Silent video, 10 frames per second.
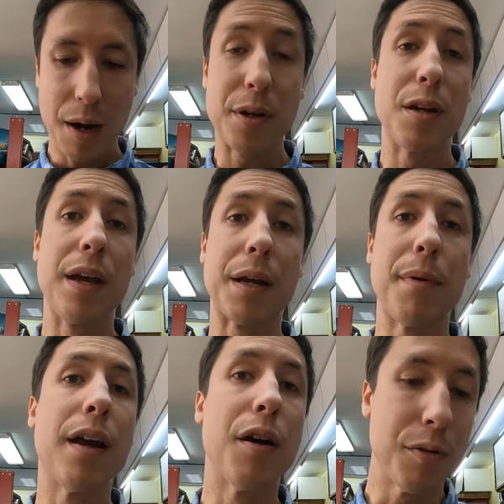opted to make
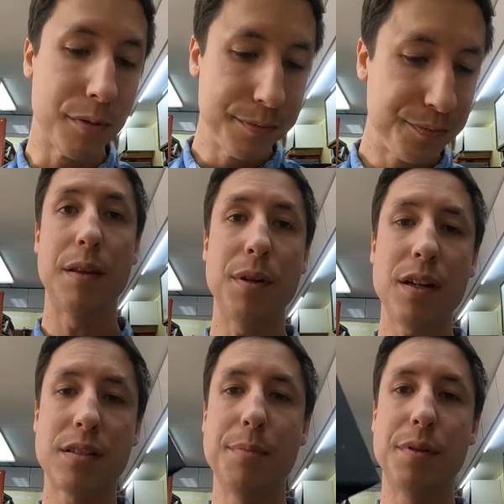my own. Now, the
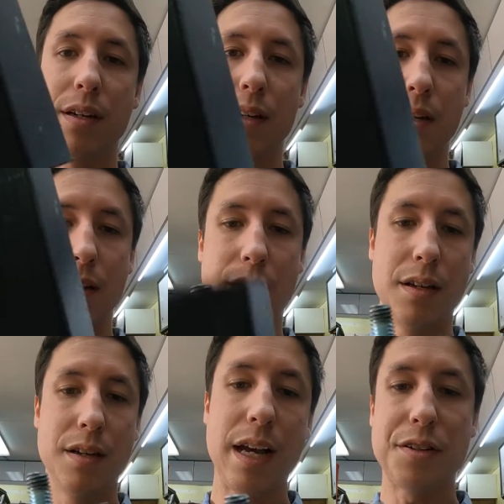block simply
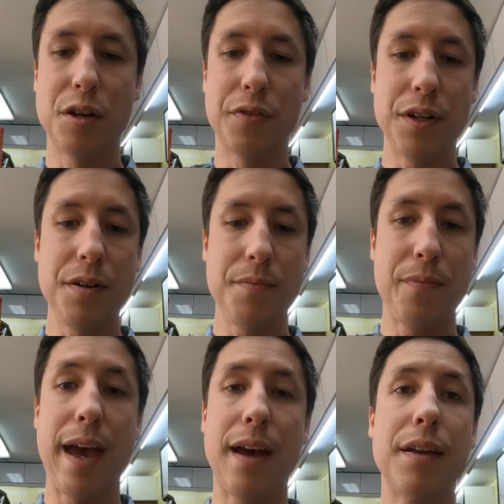slides over,
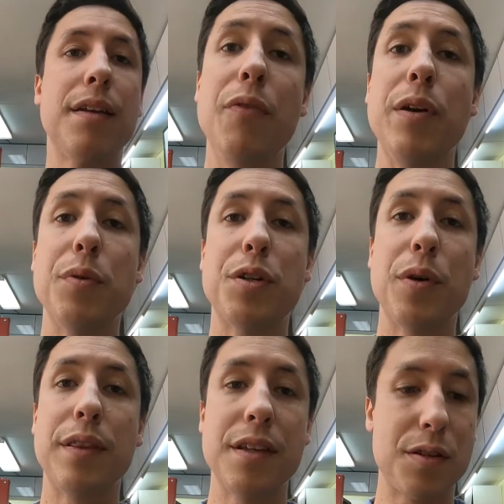and if we were
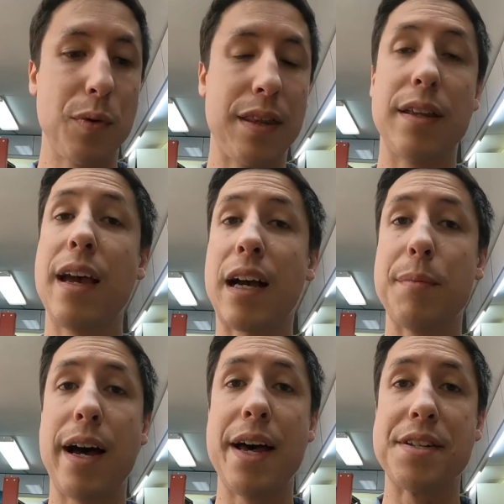doing this the way that
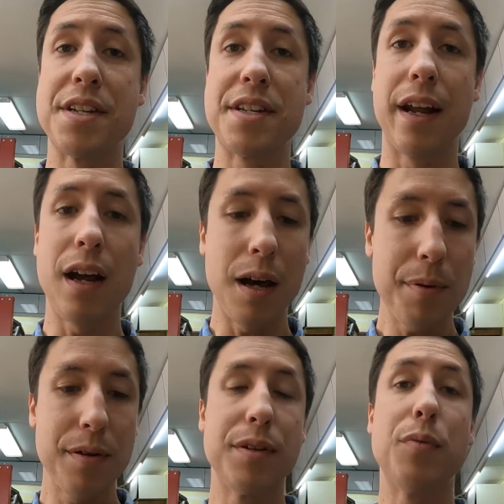Yakima has this set up,
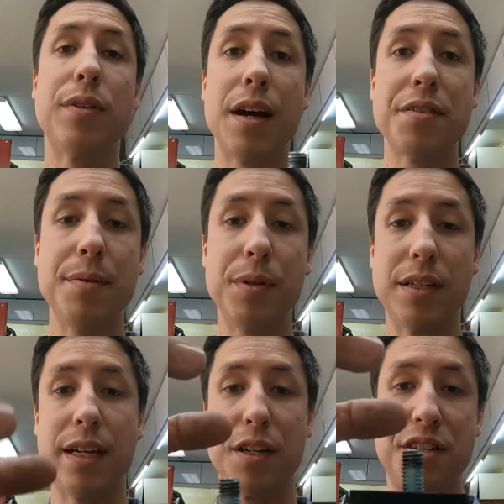you would now simply
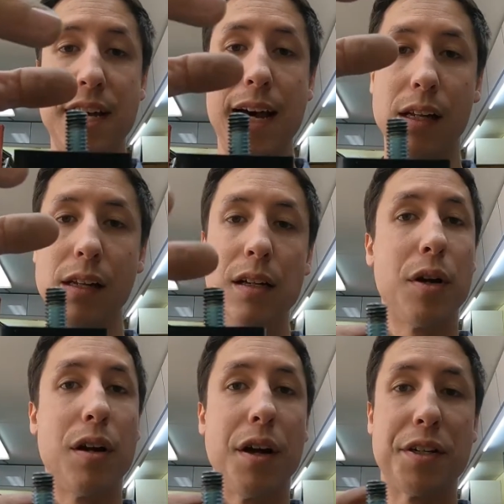take your saddle,
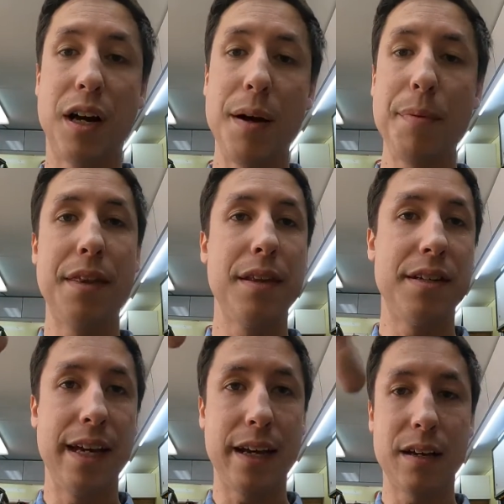put it on top, and then
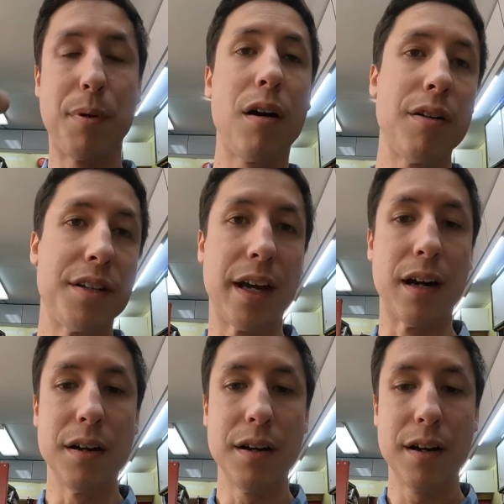take the bar
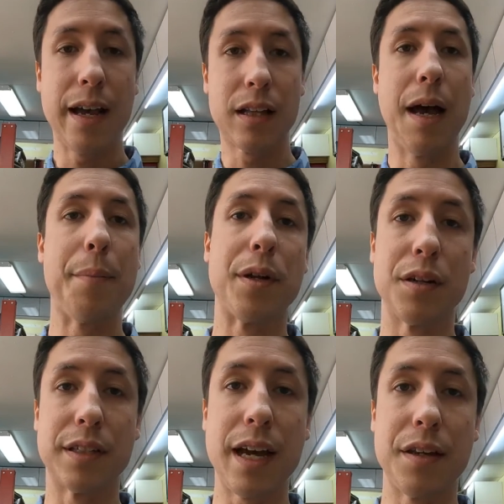retainer and clamp it
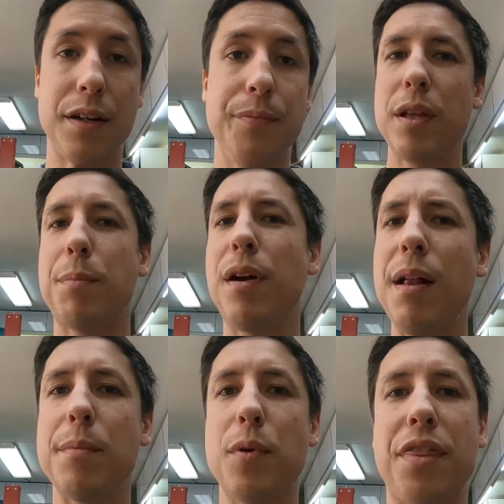all together. But the
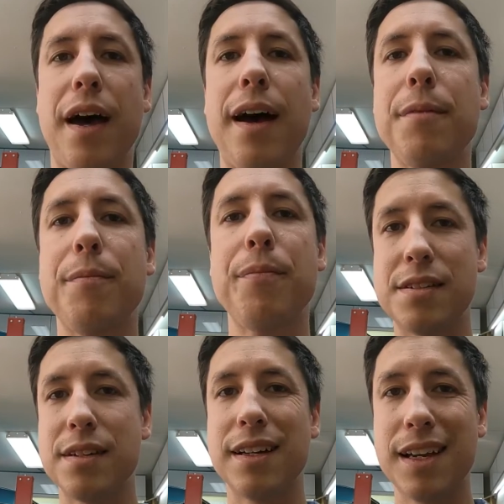problem with that
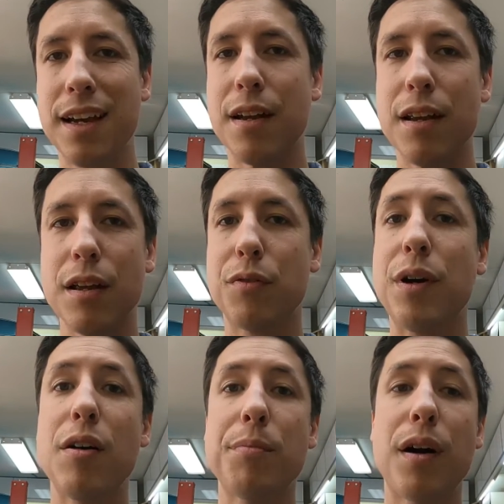is, again, the
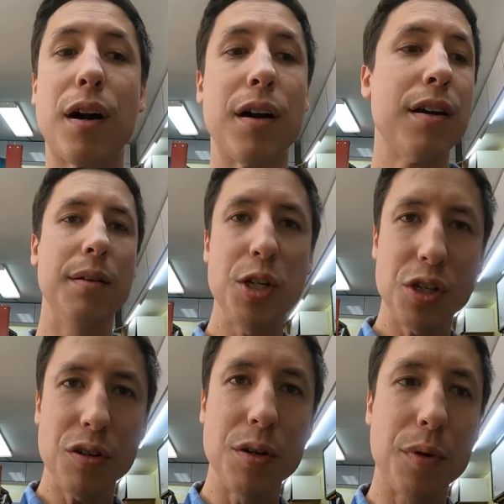round bar. Now let me
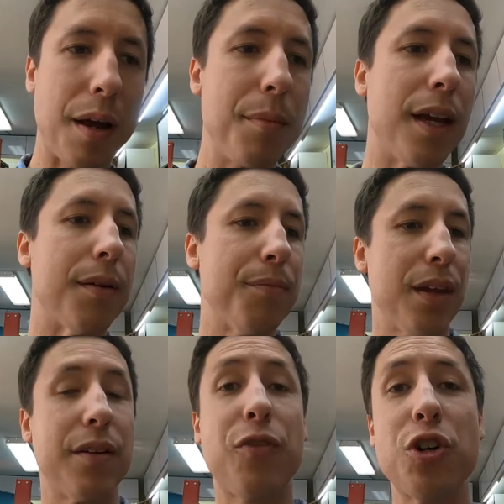show you what I mean.
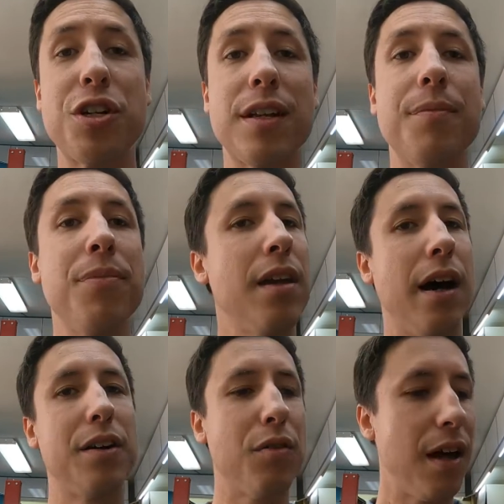Unfortunately,
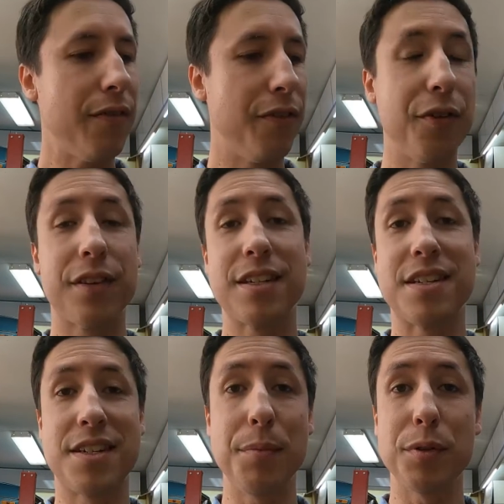I don't have a foot that's
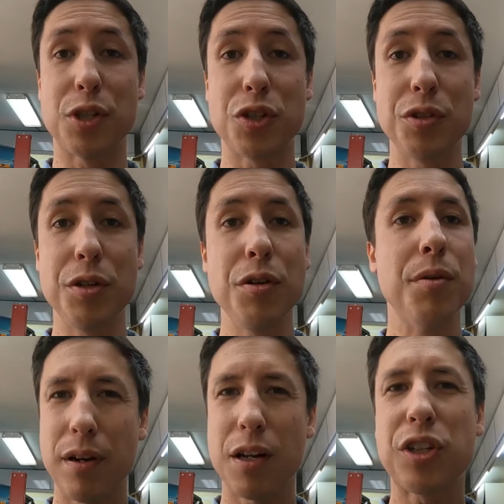assembled to show you,
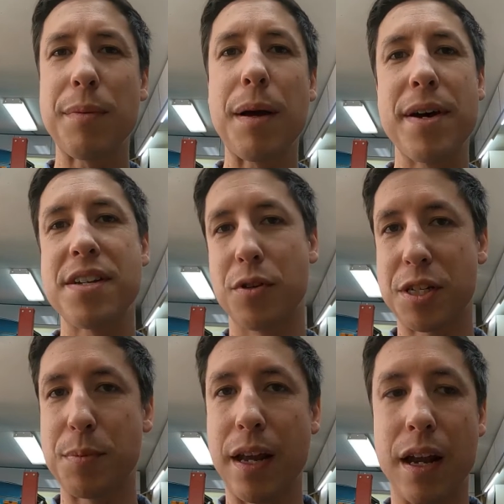but I'll try my best to
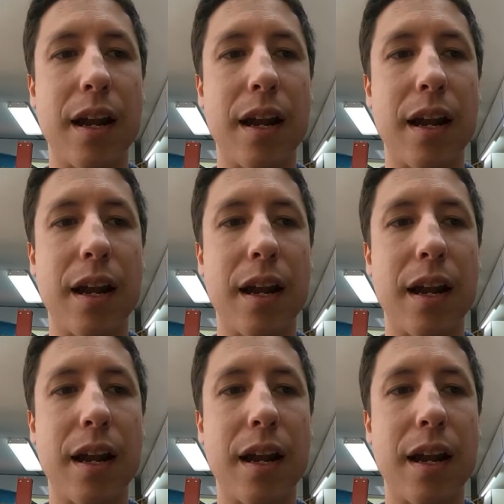explain it